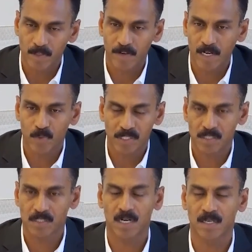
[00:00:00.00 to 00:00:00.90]
In fact, we
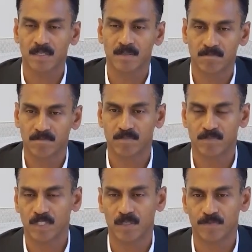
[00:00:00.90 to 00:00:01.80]
just started,
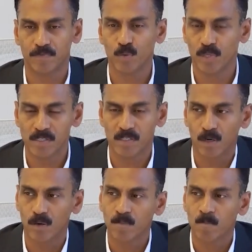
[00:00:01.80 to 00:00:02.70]
a few years
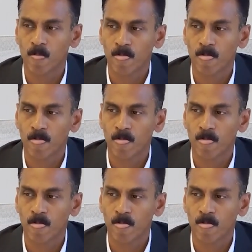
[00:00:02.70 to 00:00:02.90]
ago,